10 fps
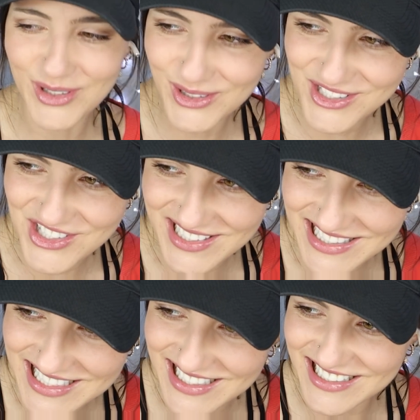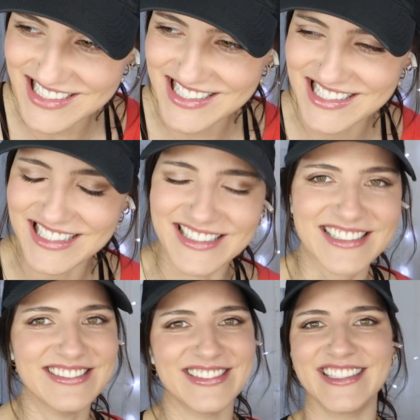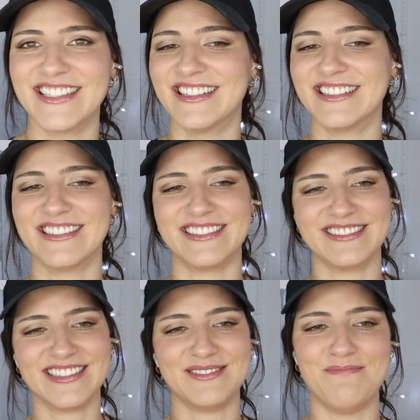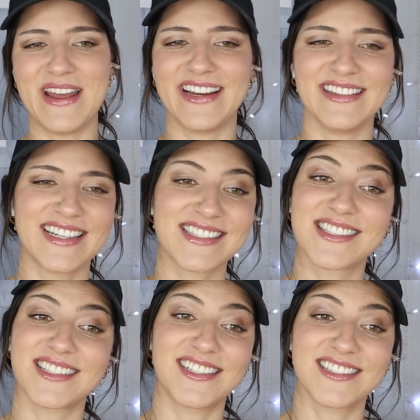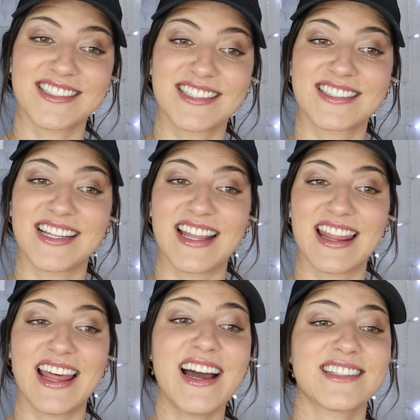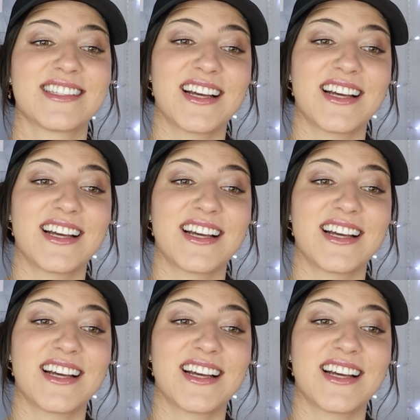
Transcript: bulging disc. Oh no, man, that sucks. That